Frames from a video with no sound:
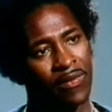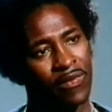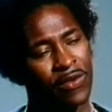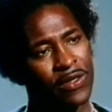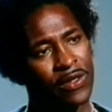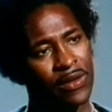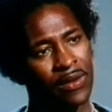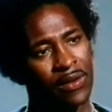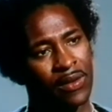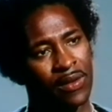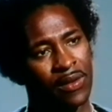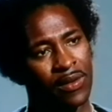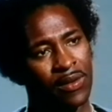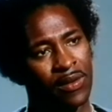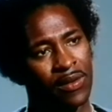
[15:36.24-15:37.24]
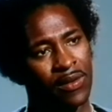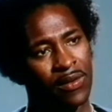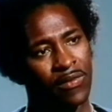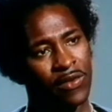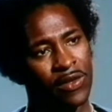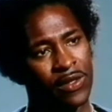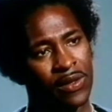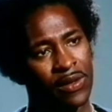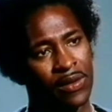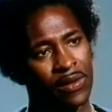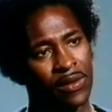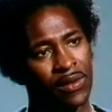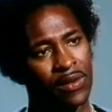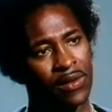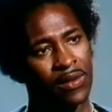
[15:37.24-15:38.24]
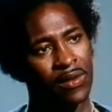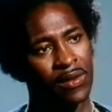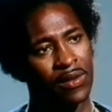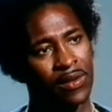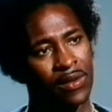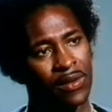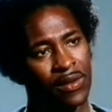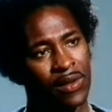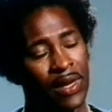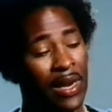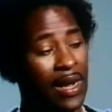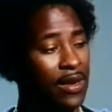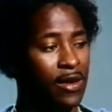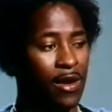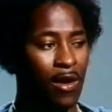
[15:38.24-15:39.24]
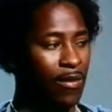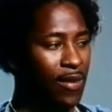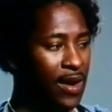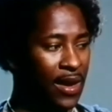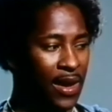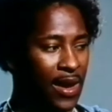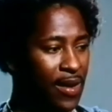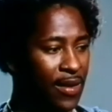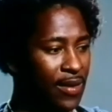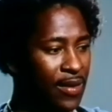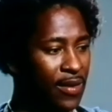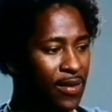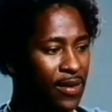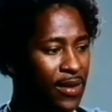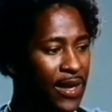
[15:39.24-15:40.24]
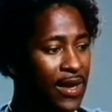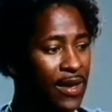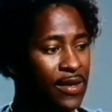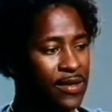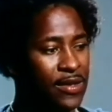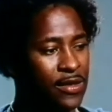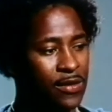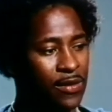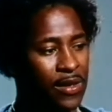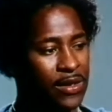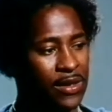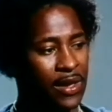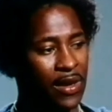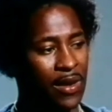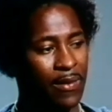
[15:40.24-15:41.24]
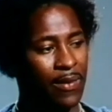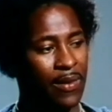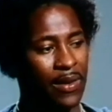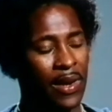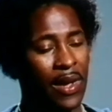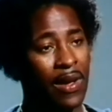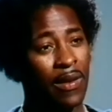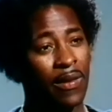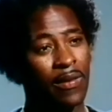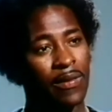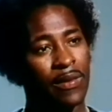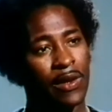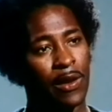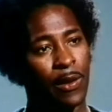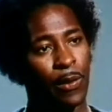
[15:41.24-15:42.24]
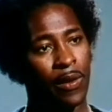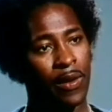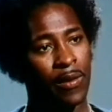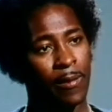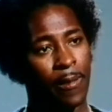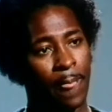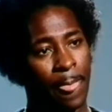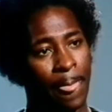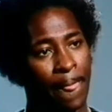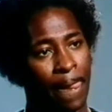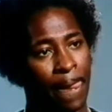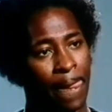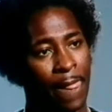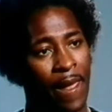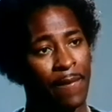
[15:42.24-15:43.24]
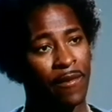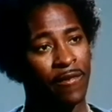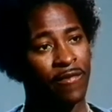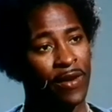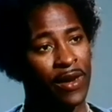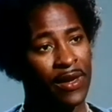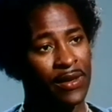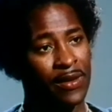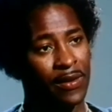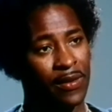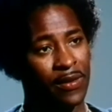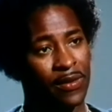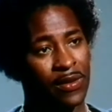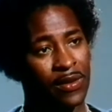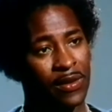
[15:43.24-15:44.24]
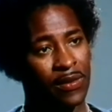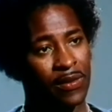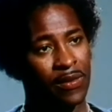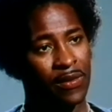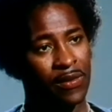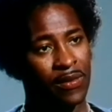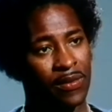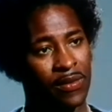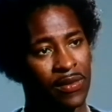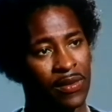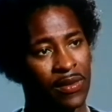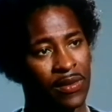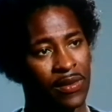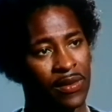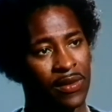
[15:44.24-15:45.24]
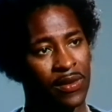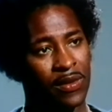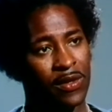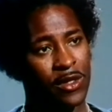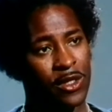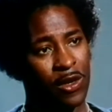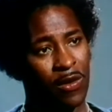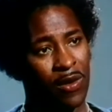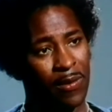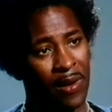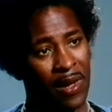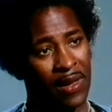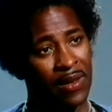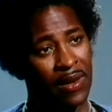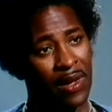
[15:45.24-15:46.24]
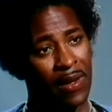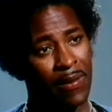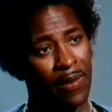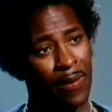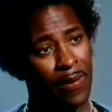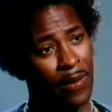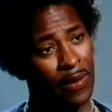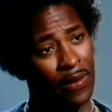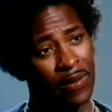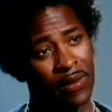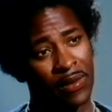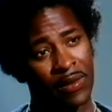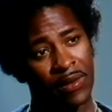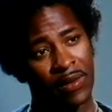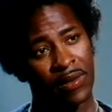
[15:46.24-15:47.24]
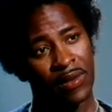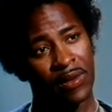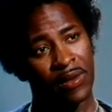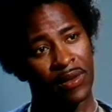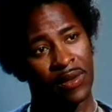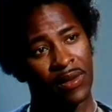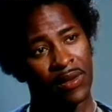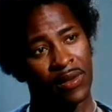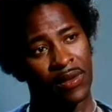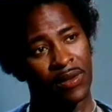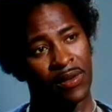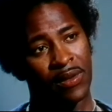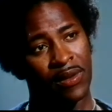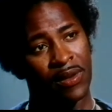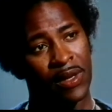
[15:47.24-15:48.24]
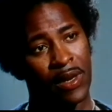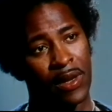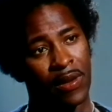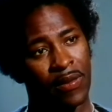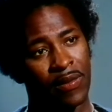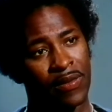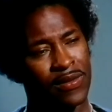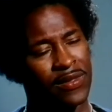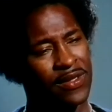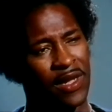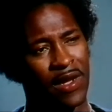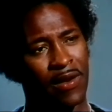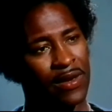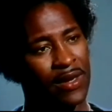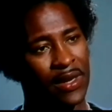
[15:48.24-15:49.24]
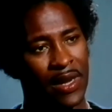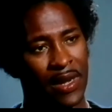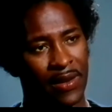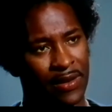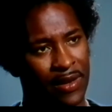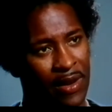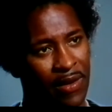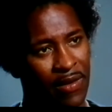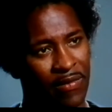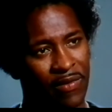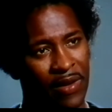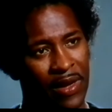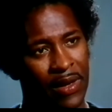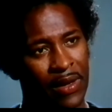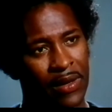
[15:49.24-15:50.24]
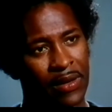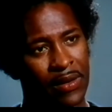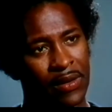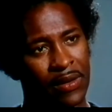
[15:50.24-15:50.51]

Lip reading: For sure. For sure. And I don't want to get in a situation like I'm in now, you know, where I'm afraid to show anybody that I'm hurt. You know, scared to death, terrified.